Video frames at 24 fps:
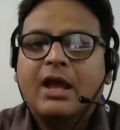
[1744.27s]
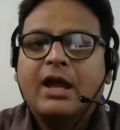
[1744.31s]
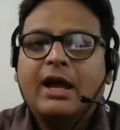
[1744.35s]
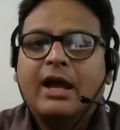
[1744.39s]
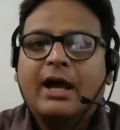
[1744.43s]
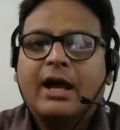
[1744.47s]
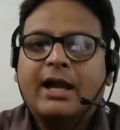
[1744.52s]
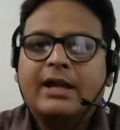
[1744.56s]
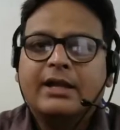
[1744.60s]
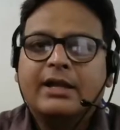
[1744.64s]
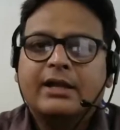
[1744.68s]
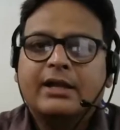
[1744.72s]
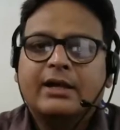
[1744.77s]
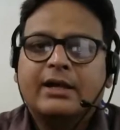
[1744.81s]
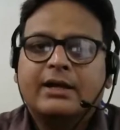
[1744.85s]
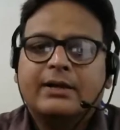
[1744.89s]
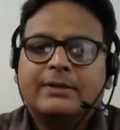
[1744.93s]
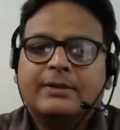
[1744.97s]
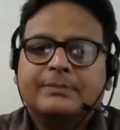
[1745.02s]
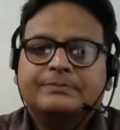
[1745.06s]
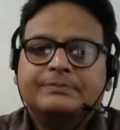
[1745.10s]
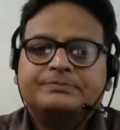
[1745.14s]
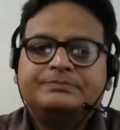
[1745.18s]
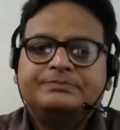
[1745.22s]
And
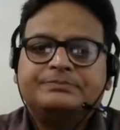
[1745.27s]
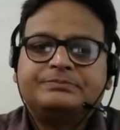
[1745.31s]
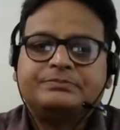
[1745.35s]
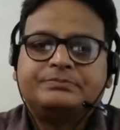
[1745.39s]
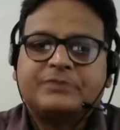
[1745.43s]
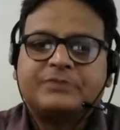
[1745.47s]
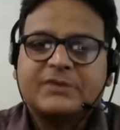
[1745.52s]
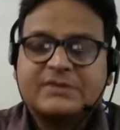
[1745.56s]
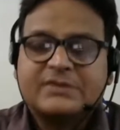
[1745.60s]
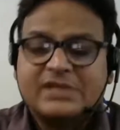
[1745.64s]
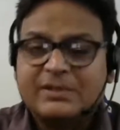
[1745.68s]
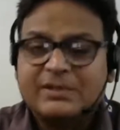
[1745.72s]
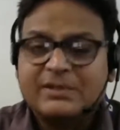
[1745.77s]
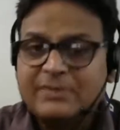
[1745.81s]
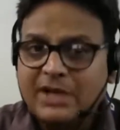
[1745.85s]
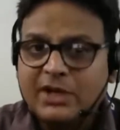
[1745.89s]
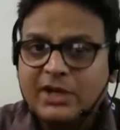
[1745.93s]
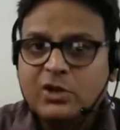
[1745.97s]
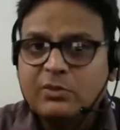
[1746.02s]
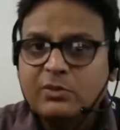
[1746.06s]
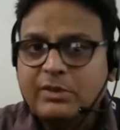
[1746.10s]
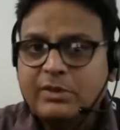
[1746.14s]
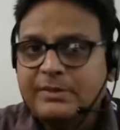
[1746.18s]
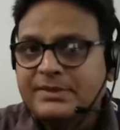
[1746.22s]
similar
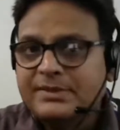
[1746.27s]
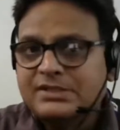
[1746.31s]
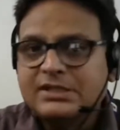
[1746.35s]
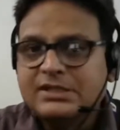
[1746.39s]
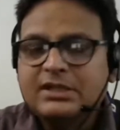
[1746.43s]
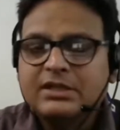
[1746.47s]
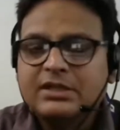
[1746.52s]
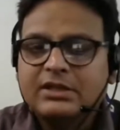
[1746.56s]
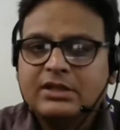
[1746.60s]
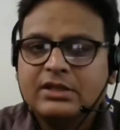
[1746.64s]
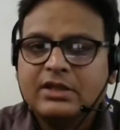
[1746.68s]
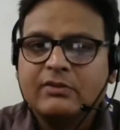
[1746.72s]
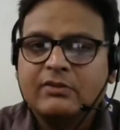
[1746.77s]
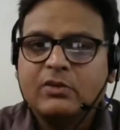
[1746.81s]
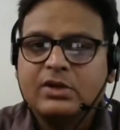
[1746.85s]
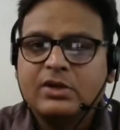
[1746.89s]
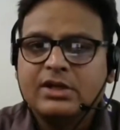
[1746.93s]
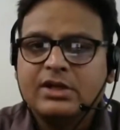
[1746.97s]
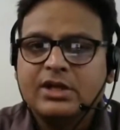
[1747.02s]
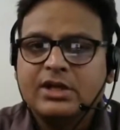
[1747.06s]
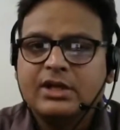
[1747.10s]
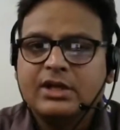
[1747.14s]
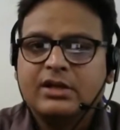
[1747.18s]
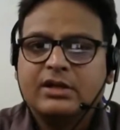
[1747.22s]
to BBC, they
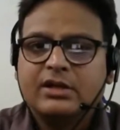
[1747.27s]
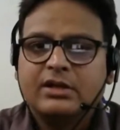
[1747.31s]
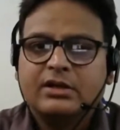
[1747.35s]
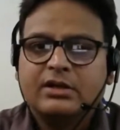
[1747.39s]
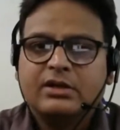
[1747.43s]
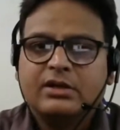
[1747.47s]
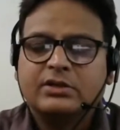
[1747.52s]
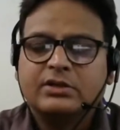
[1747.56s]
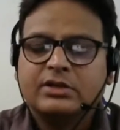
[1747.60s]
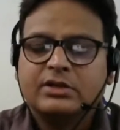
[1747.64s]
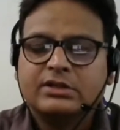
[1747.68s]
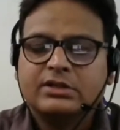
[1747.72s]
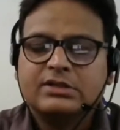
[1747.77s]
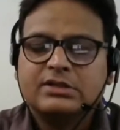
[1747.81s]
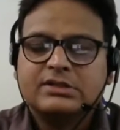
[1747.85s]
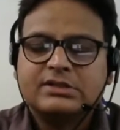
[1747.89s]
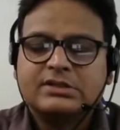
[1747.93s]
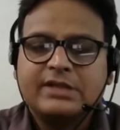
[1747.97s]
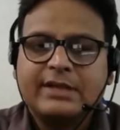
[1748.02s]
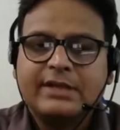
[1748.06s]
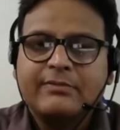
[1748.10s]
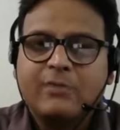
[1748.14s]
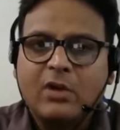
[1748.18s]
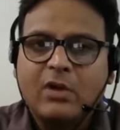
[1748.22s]
wanted on the
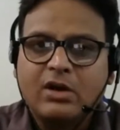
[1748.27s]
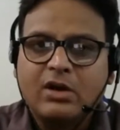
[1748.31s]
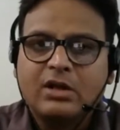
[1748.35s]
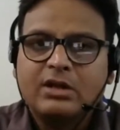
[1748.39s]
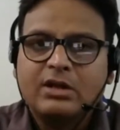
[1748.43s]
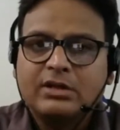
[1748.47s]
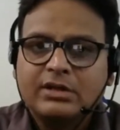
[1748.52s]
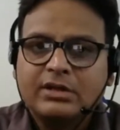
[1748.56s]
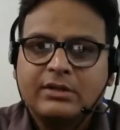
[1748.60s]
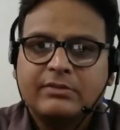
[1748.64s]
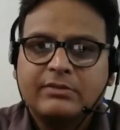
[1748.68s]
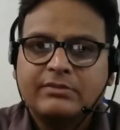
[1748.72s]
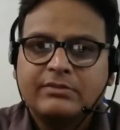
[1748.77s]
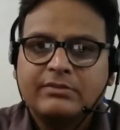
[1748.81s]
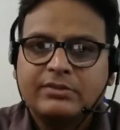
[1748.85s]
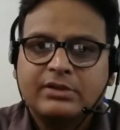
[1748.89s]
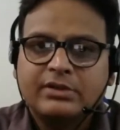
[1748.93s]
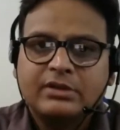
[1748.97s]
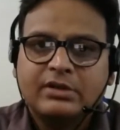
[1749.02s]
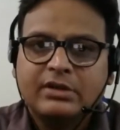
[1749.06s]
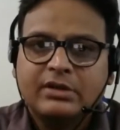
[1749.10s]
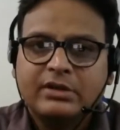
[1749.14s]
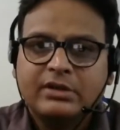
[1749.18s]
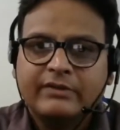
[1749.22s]
same model,
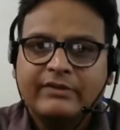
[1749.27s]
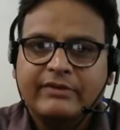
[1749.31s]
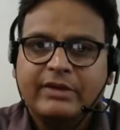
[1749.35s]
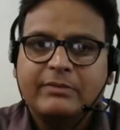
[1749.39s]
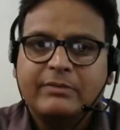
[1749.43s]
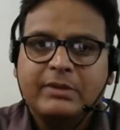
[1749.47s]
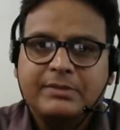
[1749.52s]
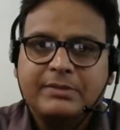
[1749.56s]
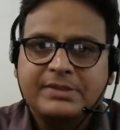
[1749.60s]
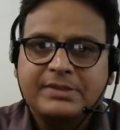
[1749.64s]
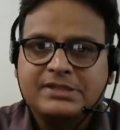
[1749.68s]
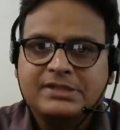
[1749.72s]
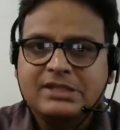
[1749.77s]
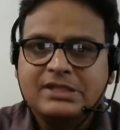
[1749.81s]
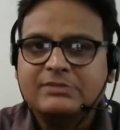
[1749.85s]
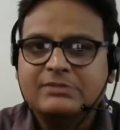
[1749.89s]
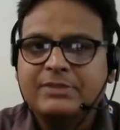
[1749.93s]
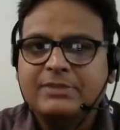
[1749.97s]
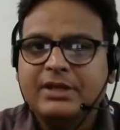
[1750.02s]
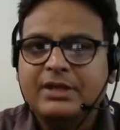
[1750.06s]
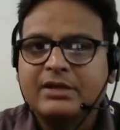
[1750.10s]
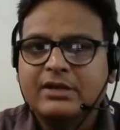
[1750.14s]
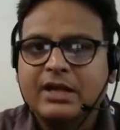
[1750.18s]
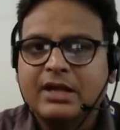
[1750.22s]
the way BBC is
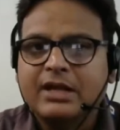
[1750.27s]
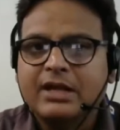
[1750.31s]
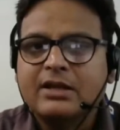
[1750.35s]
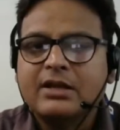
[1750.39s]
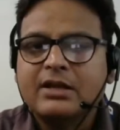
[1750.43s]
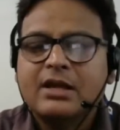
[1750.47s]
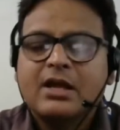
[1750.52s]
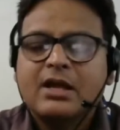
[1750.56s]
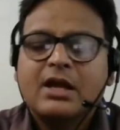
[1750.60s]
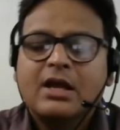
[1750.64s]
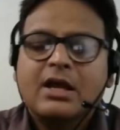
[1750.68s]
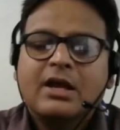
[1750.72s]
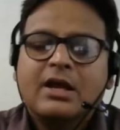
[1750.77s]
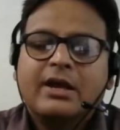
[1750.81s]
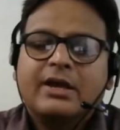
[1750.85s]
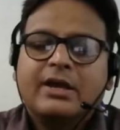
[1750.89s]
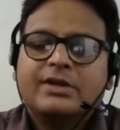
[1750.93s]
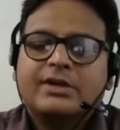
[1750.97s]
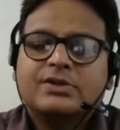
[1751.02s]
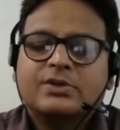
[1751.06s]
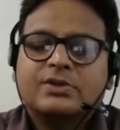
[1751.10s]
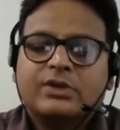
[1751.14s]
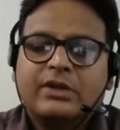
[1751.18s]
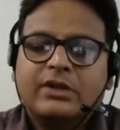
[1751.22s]
being run.
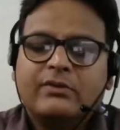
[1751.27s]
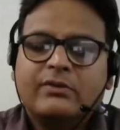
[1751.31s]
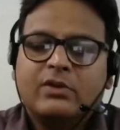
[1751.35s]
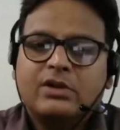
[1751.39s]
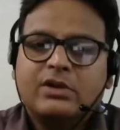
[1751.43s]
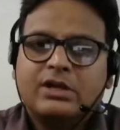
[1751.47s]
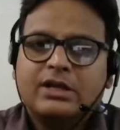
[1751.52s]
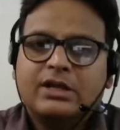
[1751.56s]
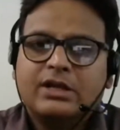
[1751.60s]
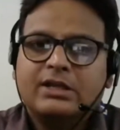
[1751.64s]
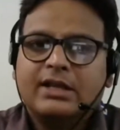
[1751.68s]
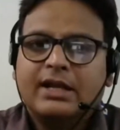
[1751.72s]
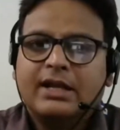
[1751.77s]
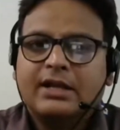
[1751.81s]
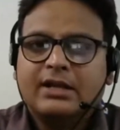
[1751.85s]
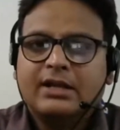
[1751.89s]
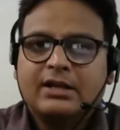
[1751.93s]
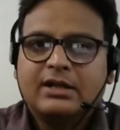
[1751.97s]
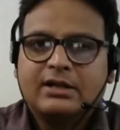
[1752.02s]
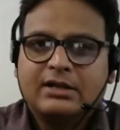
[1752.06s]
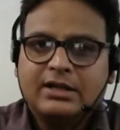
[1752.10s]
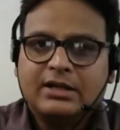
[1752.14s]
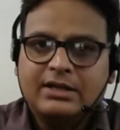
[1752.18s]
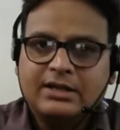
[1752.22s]
So they wanted
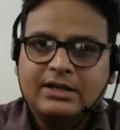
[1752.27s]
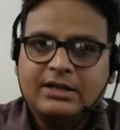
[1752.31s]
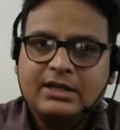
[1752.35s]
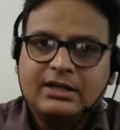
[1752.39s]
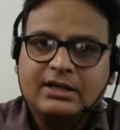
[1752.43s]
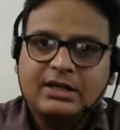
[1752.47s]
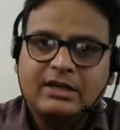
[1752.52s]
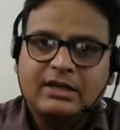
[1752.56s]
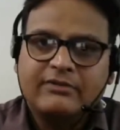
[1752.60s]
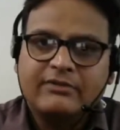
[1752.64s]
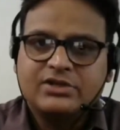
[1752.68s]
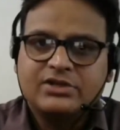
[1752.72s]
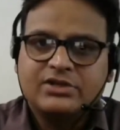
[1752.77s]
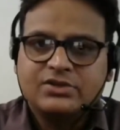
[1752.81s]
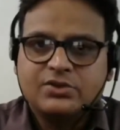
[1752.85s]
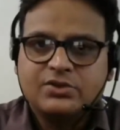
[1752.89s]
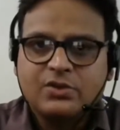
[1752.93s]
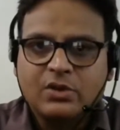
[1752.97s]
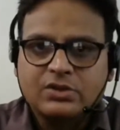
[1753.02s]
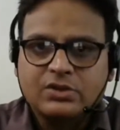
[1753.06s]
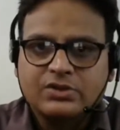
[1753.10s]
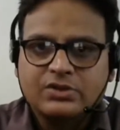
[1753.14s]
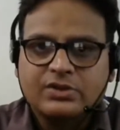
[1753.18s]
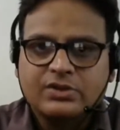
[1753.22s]
that Indian television should
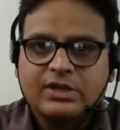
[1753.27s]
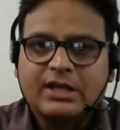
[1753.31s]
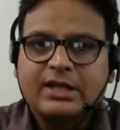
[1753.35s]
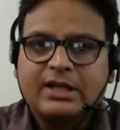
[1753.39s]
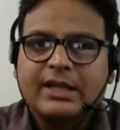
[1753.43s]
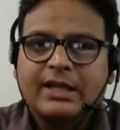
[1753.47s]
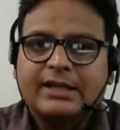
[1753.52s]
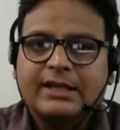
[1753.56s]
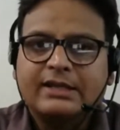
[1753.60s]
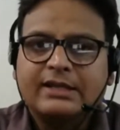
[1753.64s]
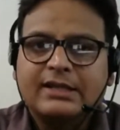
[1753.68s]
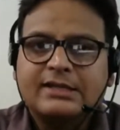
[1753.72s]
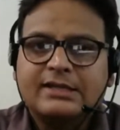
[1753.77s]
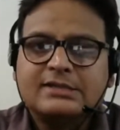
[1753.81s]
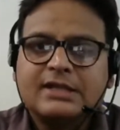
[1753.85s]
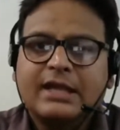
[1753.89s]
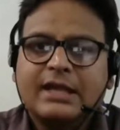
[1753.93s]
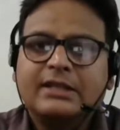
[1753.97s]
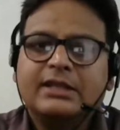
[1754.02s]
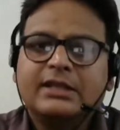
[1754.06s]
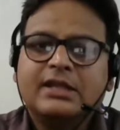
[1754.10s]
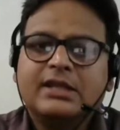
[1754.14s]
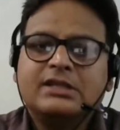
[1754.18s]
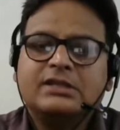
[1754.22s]
also run like this,
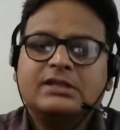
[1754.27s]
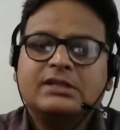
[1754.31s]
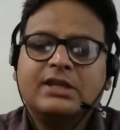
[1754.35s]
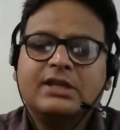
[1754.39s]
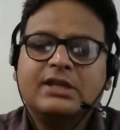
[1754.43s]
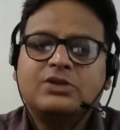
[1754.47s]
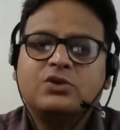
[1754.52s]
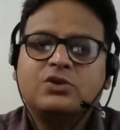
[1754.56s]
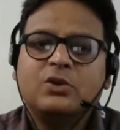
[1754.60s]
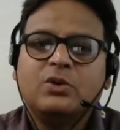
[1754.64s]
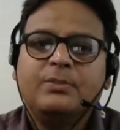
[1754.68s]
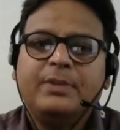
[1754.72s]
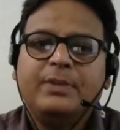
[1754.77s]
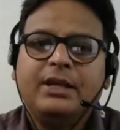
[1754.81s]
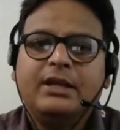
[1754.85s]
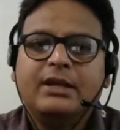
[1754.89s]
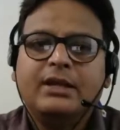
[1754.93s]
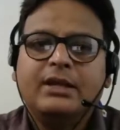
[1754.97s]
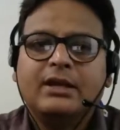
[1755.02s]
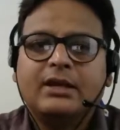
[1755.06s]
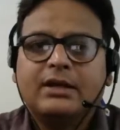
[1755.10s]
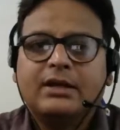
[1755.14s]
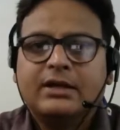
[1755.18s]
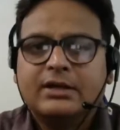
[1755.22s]
and there should
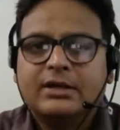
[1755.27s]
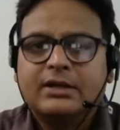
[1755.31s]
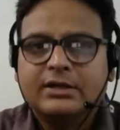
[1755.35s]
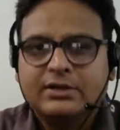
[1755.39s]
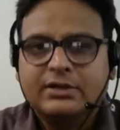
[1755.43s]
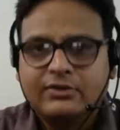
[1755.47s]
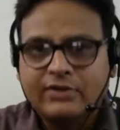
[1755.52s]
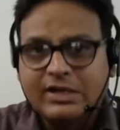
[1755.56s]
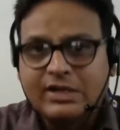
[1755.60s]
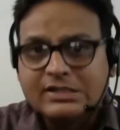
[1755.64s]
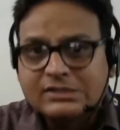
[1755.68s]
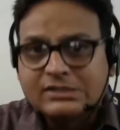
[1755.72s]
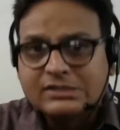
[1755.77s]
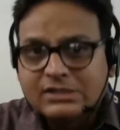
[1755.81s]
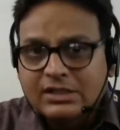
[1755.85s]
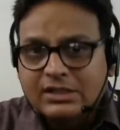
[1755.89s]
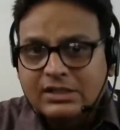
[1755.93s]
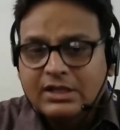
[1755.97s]
be trust,